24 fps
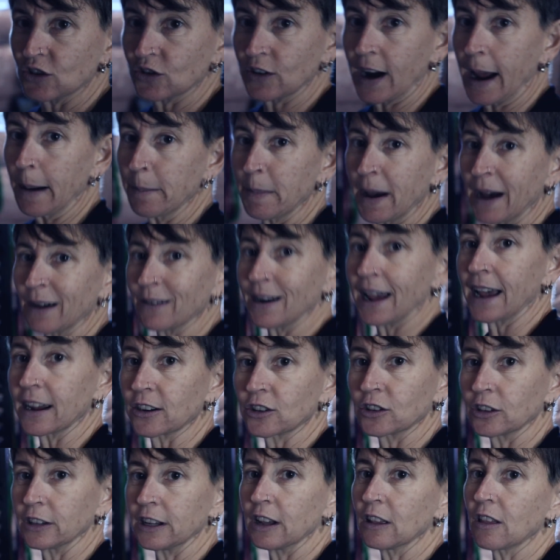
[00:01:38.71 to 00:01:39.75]
strap mount
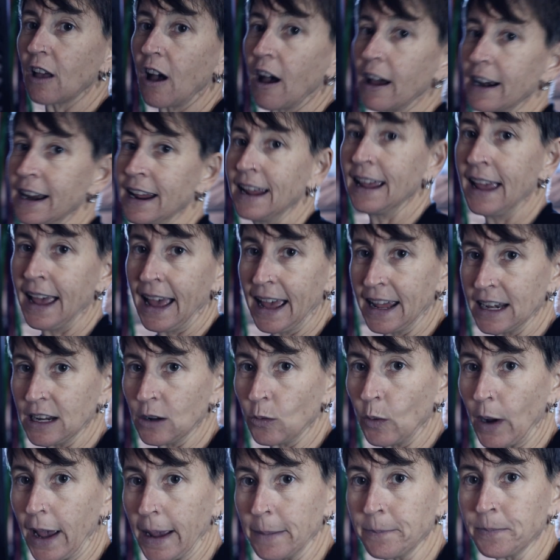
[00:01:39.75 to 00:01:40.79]
actually a lot
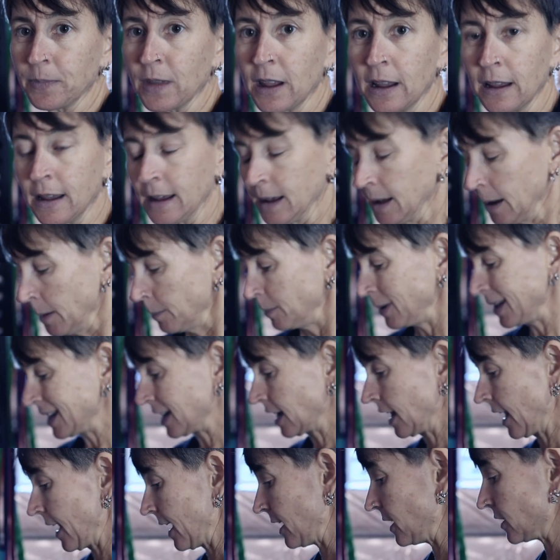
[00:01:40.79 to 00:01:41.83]
anyway,
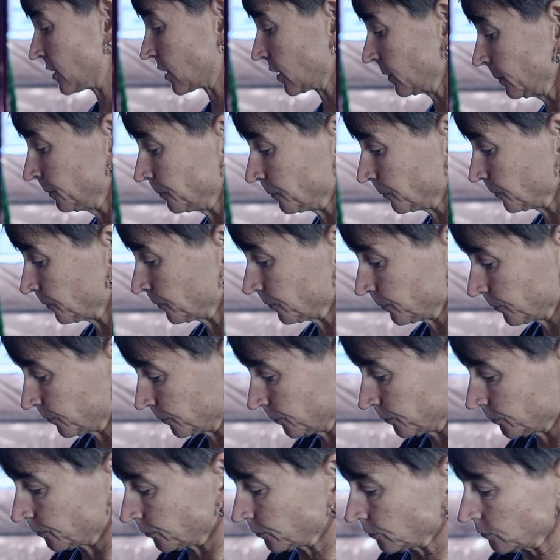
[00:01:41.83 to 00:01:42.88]
because
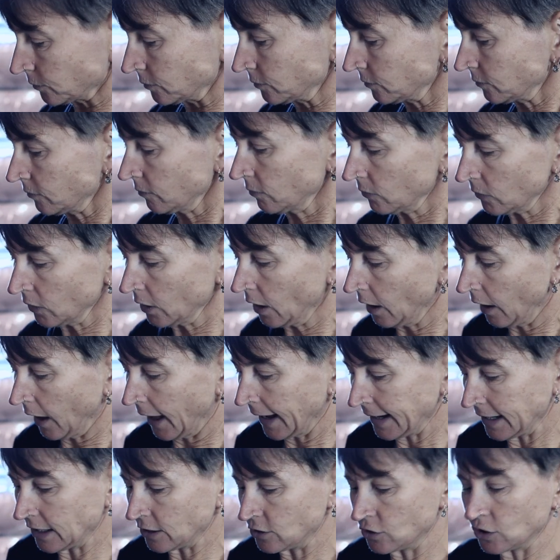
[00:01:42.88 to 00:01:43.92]

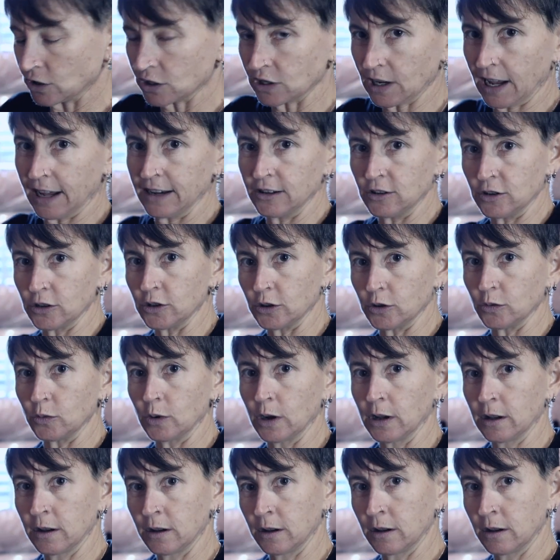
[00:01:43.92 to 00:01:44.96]
I can just undo